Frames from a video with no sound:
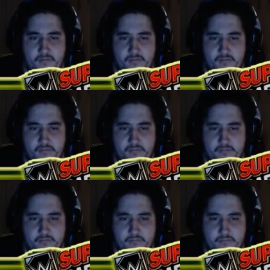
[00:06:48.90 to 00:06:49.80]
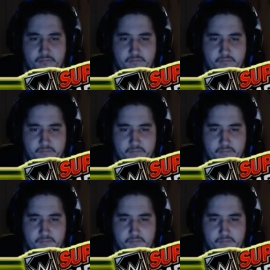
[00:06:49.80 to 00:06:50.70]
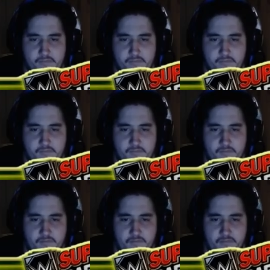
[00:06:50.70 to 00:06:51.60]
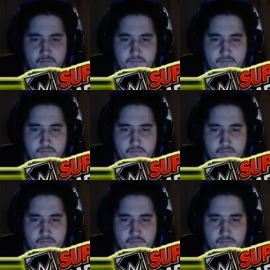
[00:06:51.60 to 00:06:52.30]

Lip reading: Nothing is said.